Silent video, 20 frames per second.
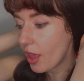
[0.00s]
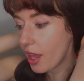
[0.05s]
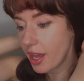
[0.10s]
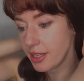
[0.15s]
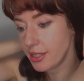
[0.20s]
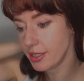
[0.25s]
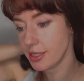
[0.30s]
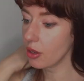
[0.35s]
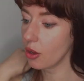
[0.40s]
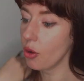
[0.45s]

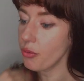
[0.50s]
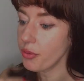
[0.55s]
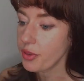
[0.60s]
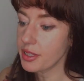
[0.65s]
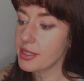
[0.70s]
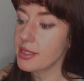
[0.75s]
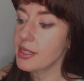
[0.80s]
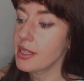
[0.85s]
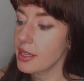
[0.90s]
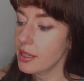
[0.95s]
and
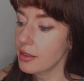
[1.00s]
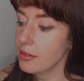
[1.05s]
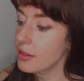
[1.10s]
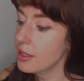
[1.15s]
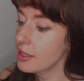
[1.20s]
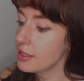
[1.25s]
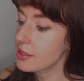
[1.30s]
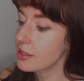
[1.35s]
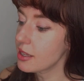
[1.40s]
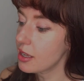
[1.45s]
obviously
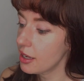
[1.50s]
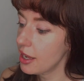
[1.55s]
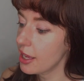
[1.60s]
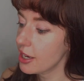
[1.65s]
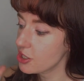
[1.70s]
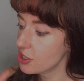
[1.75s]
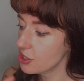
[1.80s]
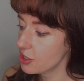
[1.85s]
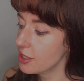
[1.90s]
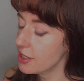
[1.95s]
these
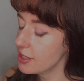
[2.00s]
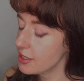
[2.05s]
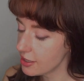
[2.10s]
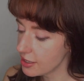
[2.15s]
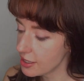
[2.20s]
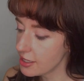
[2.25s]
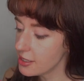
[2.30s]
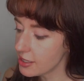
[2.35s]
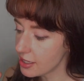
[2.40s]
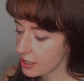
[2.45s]

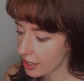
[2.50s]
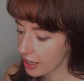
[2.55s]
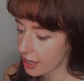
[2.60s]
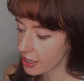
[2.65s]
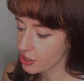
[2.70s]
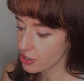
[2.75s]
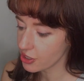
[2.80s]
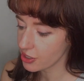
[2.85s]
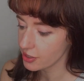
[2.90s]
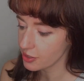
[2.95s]

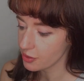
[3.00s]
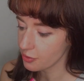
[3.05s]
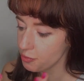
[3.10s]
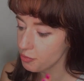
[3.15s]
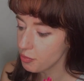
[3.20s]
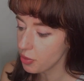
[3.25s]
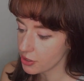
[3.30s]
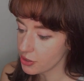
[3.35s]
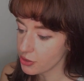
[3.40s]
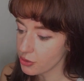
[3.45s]
collections of
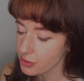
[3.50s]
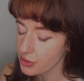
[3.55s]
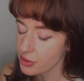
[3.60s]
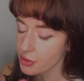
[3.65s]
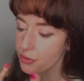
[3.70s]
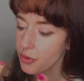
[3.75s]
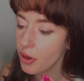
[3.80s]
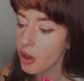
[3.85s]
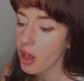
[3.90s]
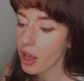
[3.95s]
bundles
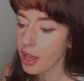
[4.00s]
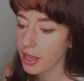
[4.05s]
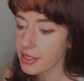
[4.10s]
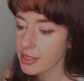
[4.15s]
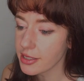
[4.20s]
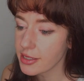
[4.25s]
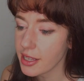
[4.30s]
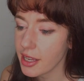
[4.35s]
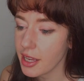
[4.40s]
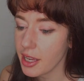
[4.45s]
of
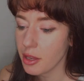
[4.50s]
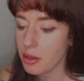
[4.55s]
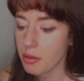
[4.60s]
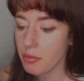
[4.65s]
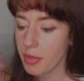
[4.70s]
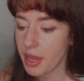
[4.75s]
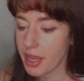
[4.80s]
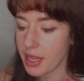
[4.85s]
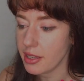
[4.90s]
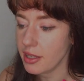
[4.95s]
ice
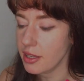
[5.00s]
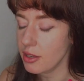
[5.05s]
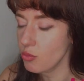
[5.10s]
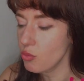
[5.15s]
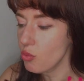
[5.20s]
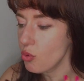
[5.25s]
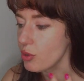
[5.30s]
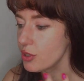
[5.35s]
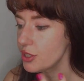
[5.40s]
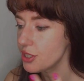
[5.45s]
made the
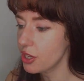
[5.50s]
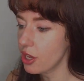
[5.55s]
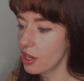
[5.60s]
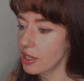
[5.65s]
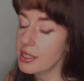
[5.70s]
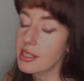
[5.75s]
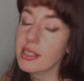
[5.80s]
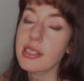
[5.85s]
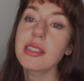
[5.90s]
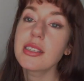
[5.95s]
water
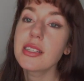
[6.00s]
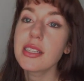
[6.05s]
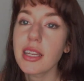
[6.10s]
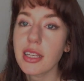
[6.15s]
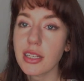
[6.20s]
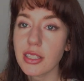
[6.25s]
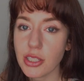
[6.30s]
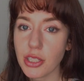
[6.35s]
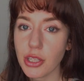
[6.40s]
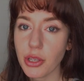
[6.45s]
kind of
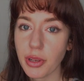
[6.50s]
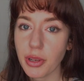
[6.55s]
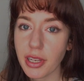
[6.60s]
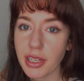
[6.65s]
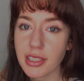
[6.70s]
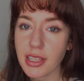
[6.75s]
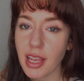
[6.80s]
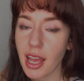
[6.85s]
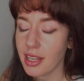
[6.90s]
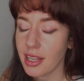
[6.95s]
stick to
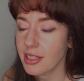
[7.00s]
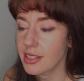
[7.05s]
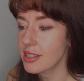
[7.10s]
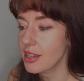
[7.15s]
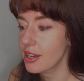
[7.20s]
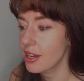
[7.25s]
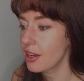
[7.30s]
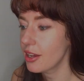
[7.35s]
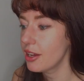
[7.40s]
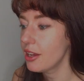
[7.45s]
it and
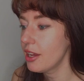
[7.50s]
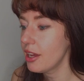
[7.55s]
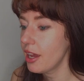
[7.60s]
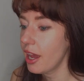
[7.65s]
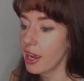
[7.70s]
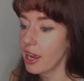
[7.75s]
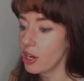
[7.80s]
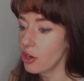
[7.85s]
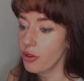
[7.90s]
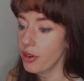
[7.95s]

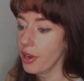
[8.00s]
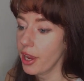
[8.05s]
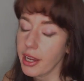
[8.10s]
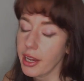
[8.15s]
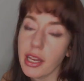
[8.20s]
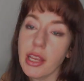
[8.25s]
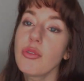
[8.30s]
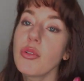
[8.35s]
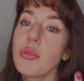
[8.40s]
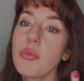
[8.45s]
create even